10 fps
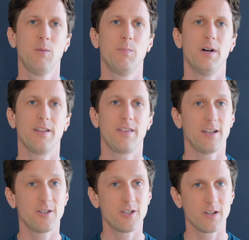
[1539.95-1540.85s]
but
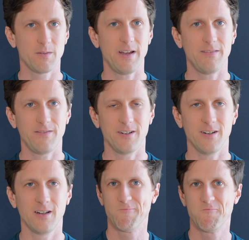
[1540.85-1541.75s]
they're showing a bet
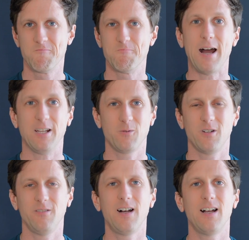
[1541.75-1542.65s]
for minus
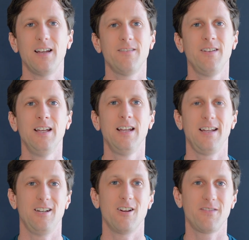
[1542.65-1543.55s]
105,
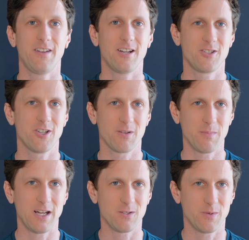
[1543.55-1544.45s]
and our fair is showing
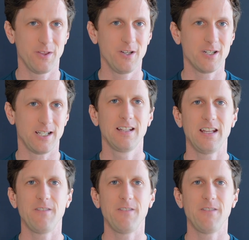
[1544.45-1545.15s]
minus 130.